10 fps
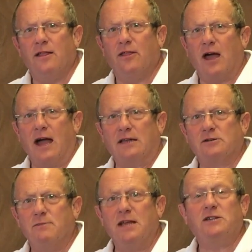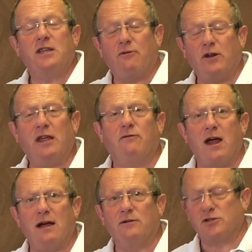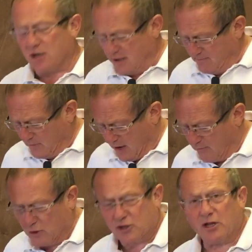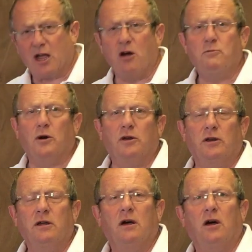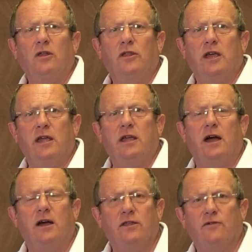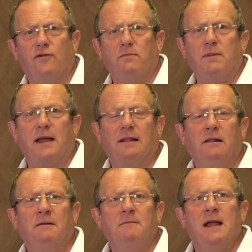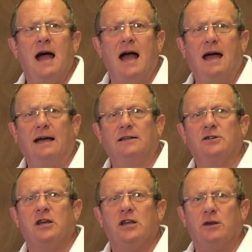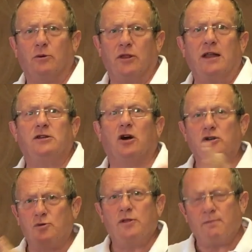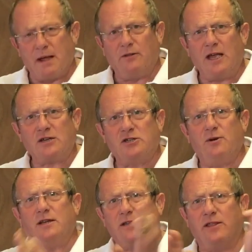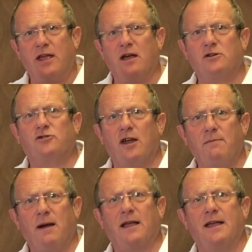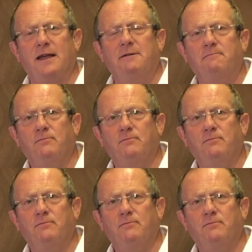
That means they're ringing rounds. I push the go button on the foot pedal, and it will then dodge with the bell next to it and then go straight back again.